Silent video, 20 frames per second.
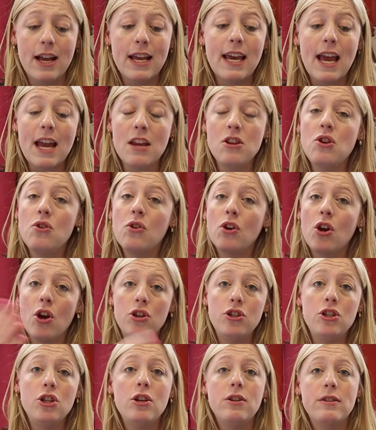Again, you
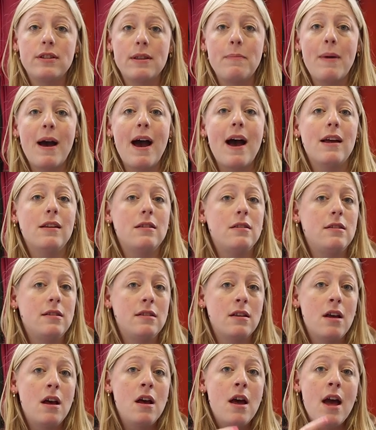could use the
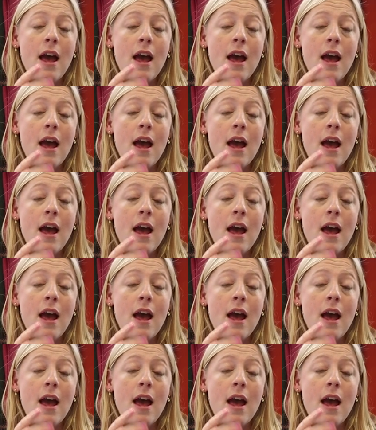patterns,